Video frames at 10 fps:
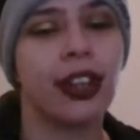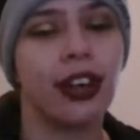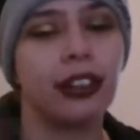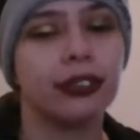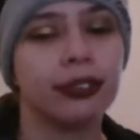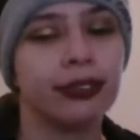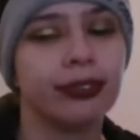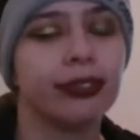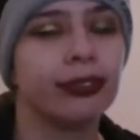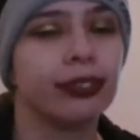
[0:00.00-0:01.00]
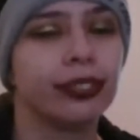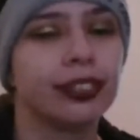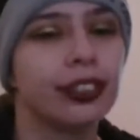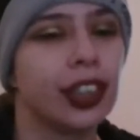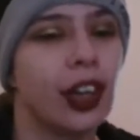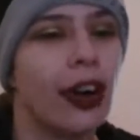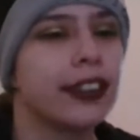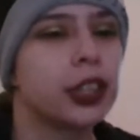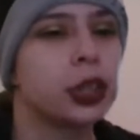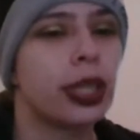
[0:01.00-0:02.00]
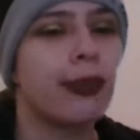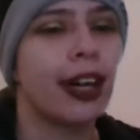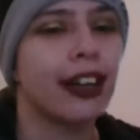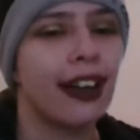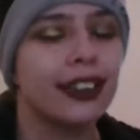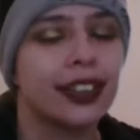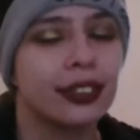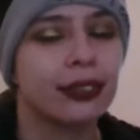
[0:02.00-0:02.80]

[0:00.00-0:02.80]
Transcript: y'all, you know, on the stream, I guess.